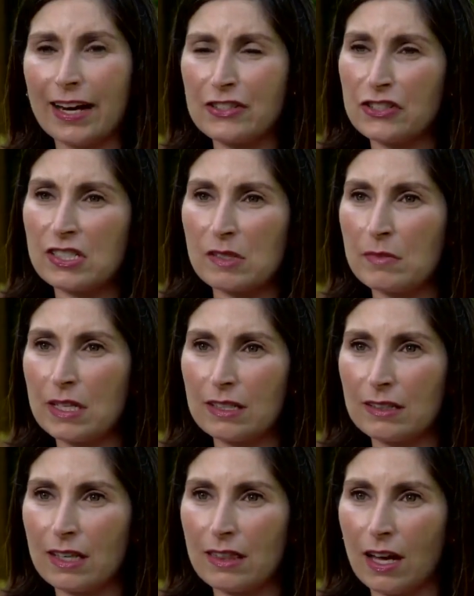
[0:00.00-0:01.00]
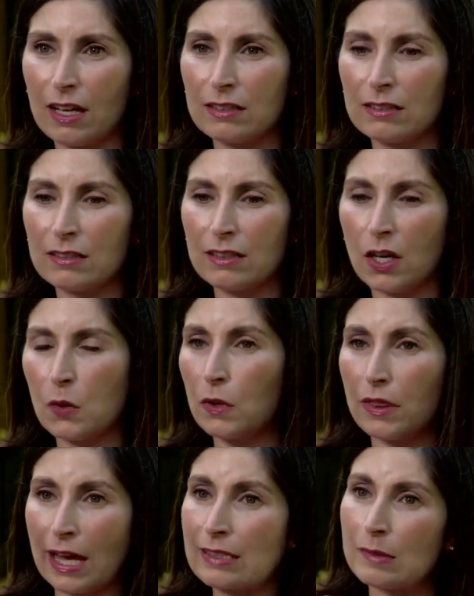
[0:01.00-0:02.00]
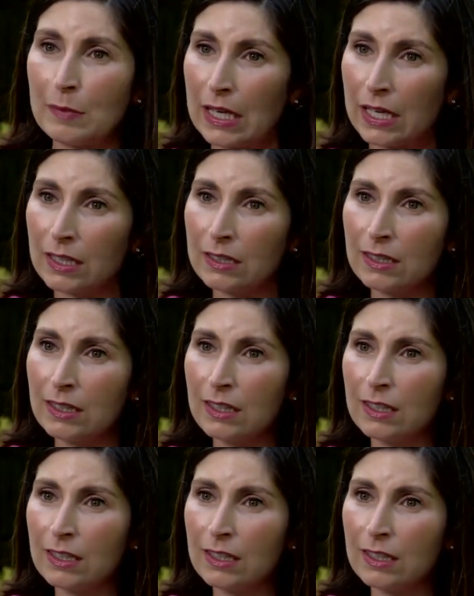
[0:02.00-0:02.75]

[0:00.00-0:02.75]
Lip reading: And I just immediately thought, oh, well, that's me.